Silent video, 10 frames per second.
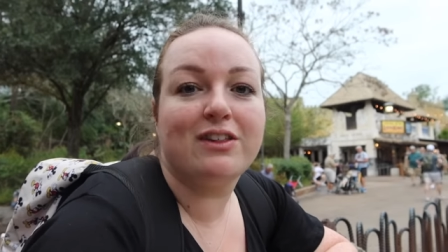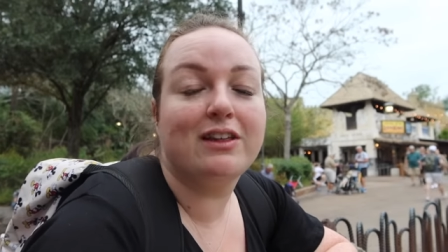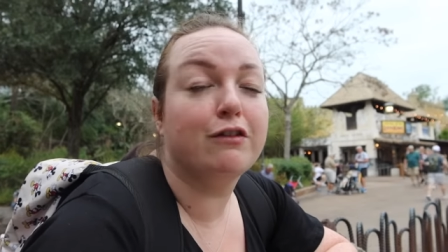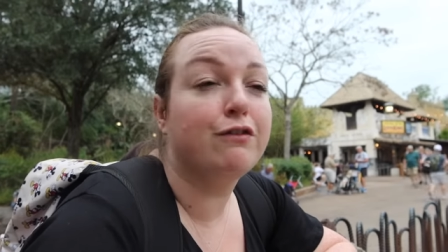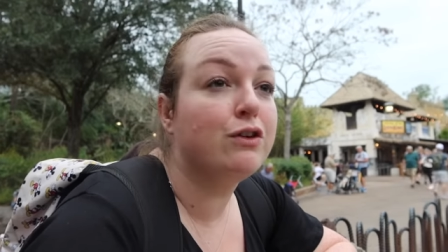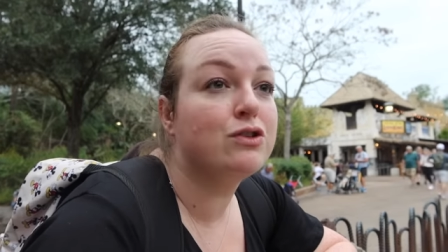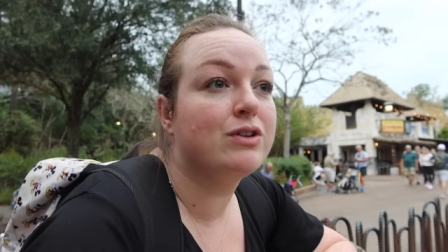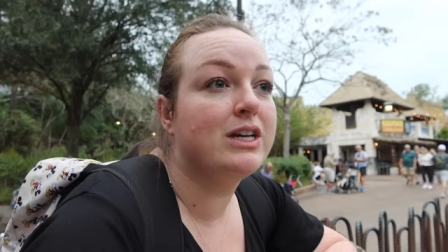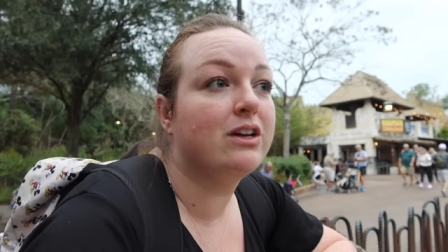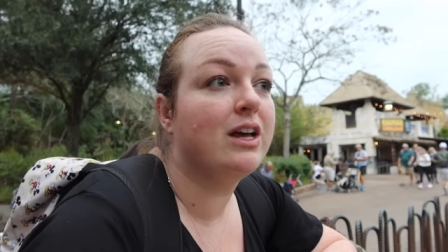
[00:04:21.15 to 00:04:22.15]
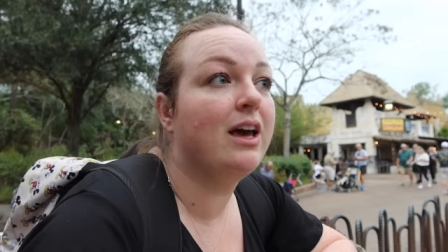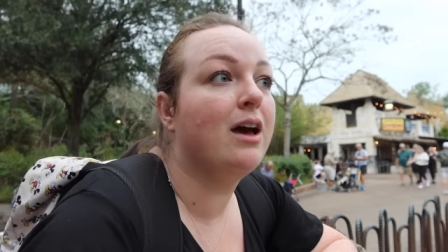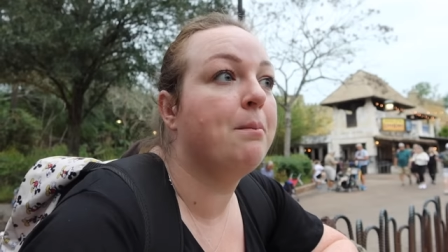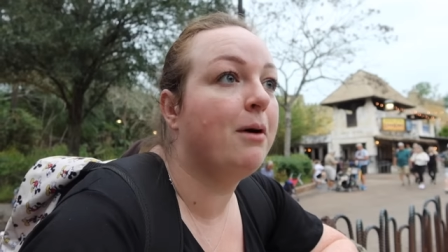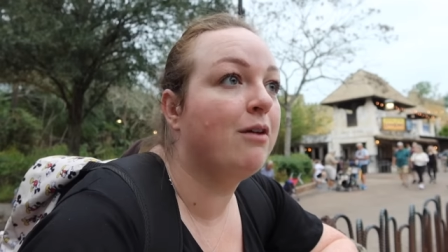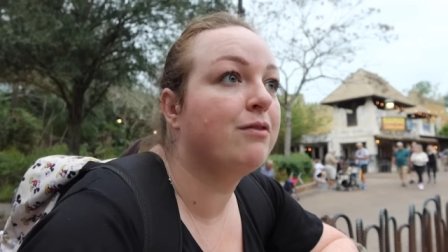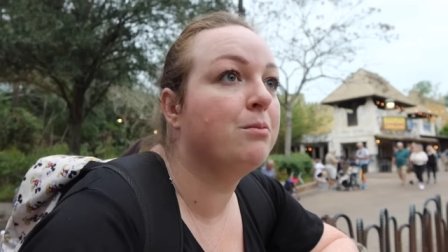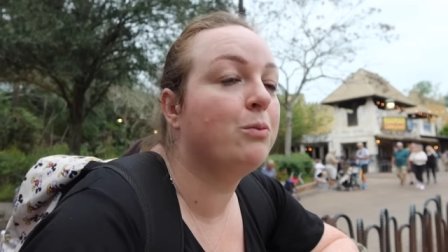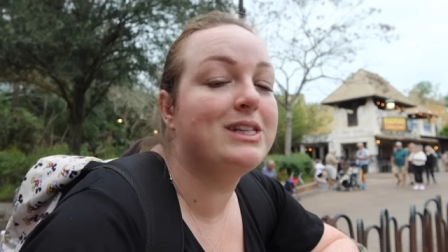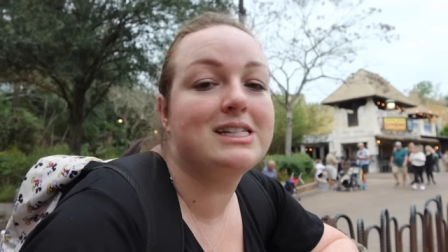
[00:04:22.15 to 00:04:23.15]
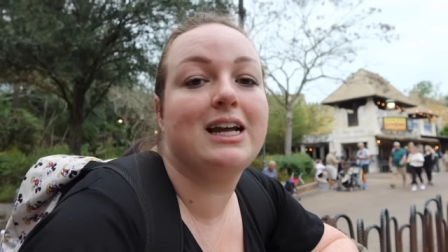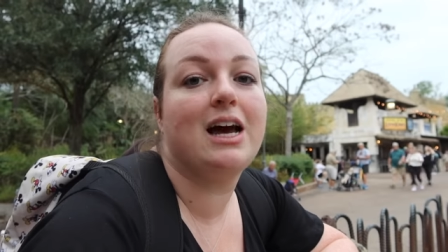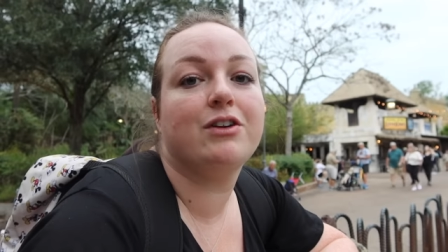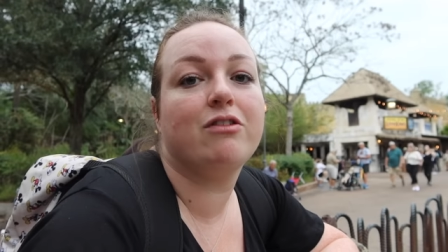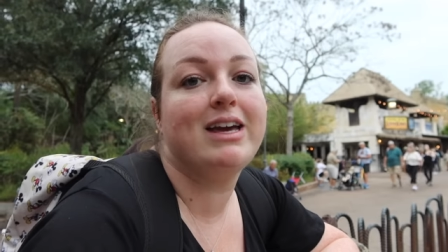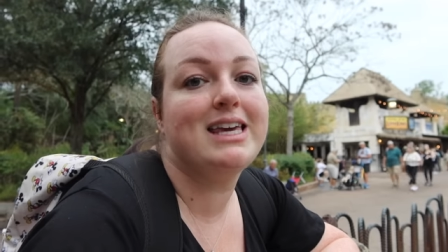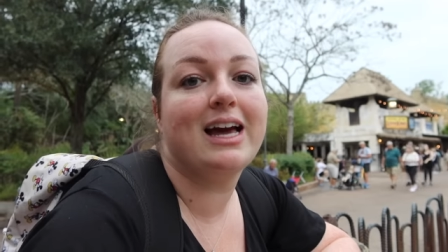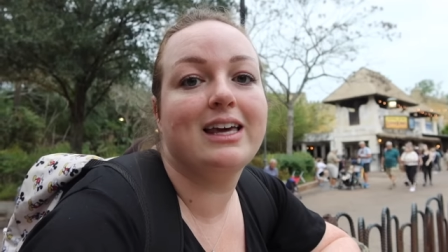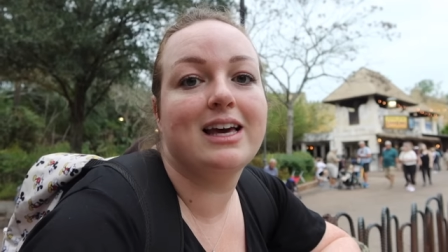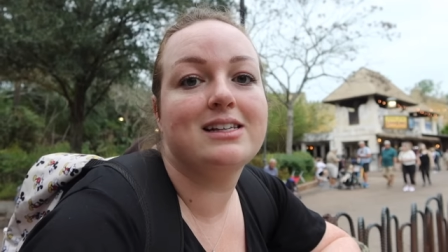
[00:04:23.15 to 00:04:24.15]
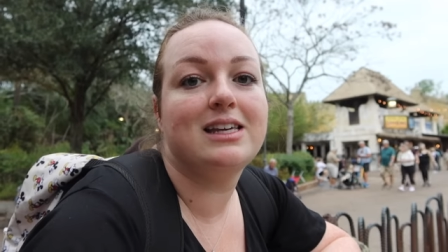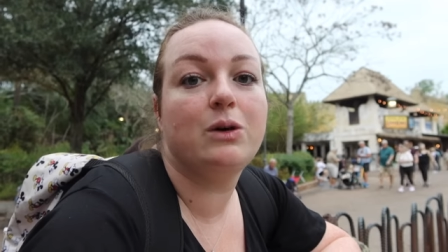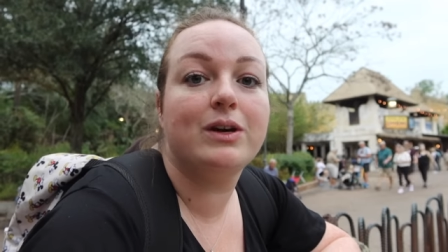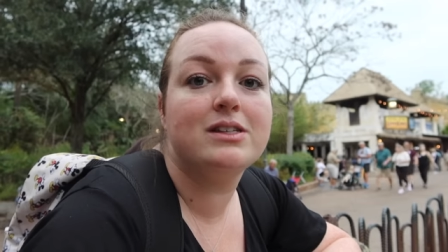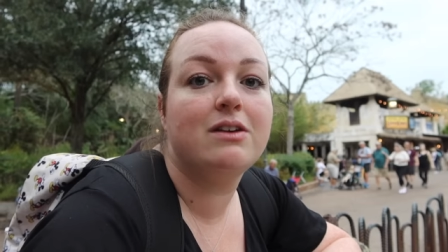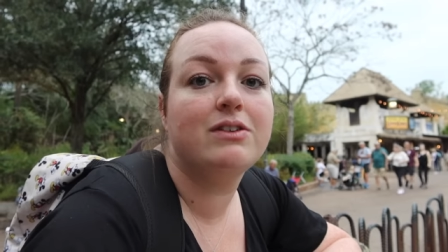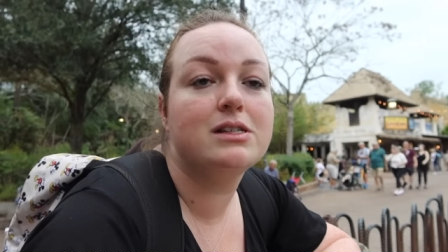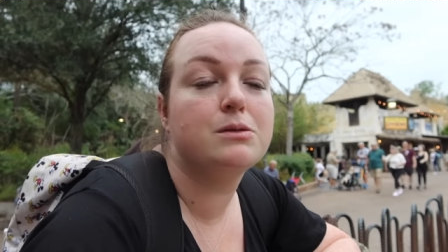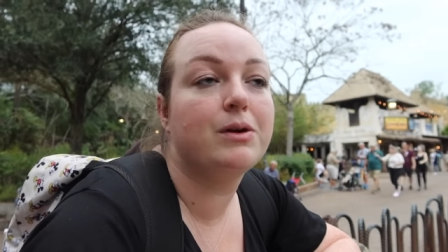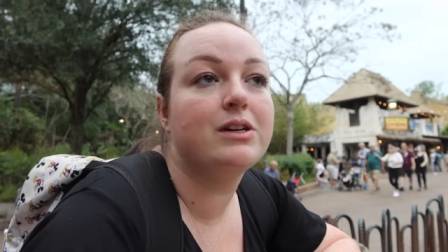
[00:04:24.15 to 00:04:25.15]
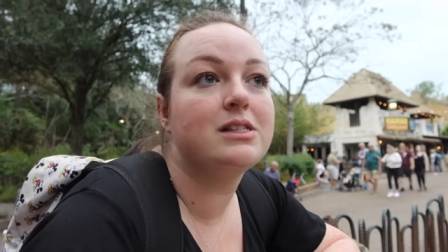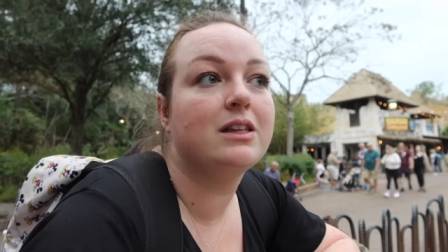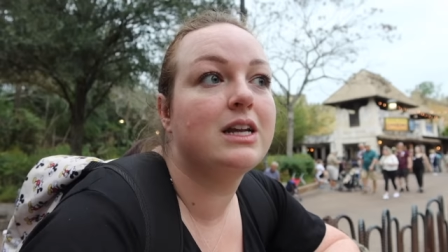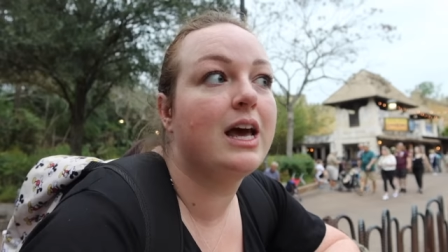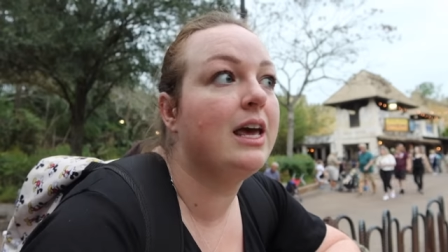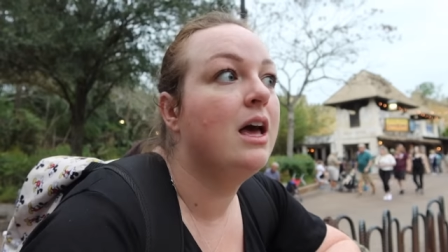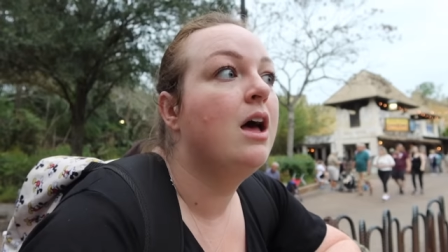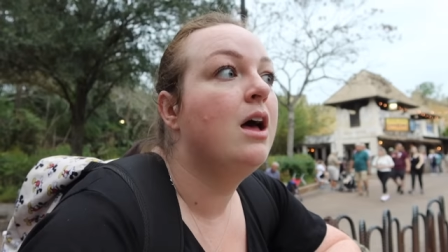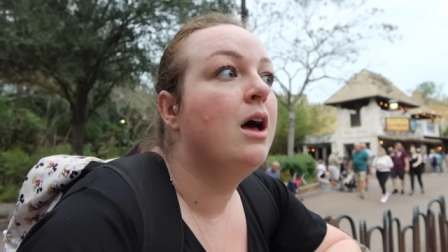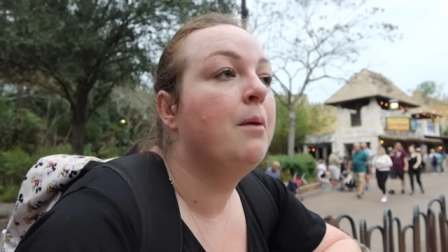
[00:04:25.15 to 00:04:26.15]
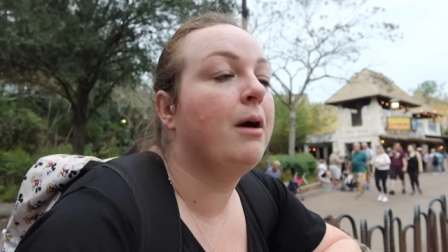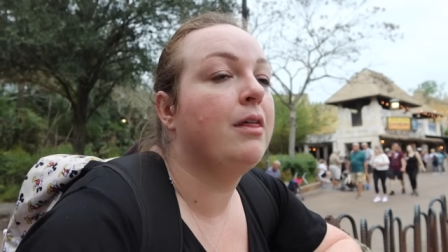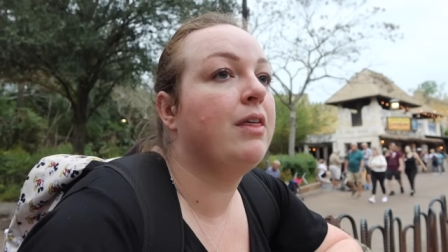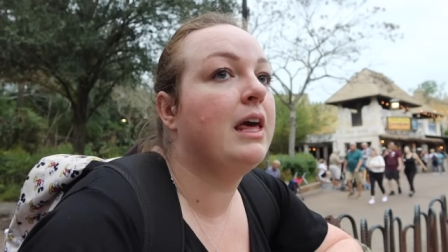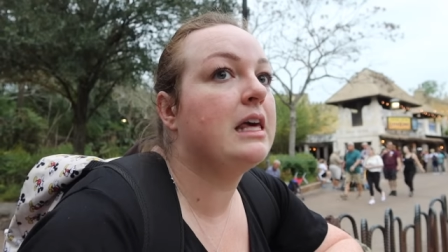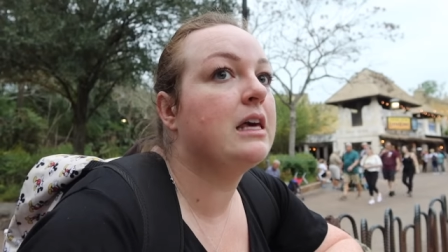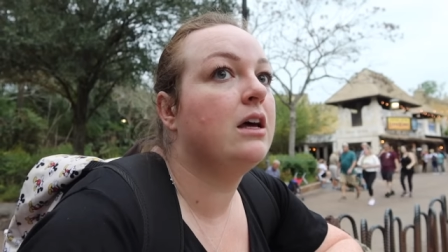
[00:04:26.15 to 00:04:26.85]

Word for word: I think the food's really good here apart from we didn't have a great Yak and Yeti quick serving experience the other day, but I think